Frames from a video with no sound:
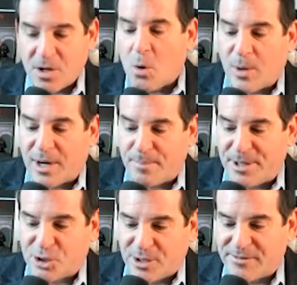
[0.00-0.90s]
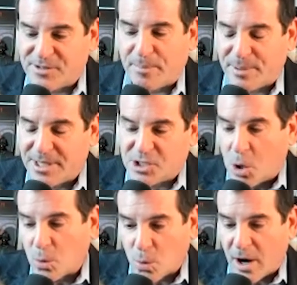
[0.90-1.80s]
When a pitcher gives up his
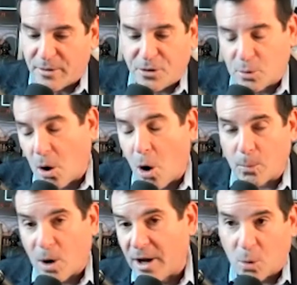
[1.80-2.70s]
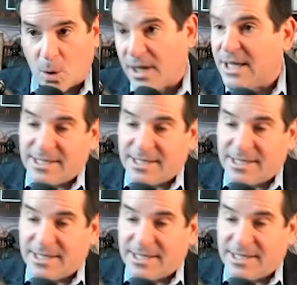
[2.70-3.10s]
own run through a home run or